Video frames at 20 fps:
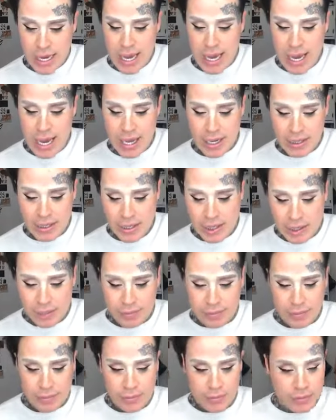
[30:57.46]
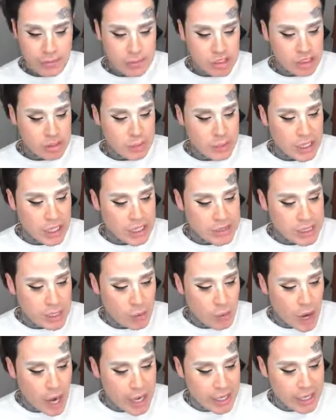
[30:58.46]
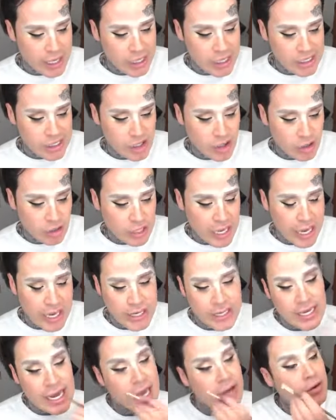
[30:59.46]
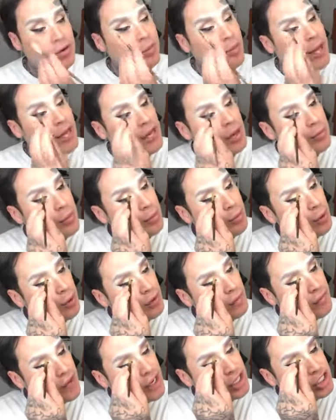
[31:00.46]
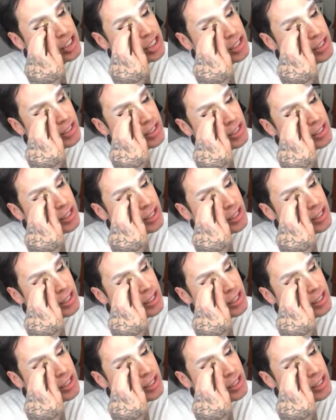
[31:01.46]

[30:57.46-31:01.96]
And just because and it's called Hank and Henry Makeup and Motivation.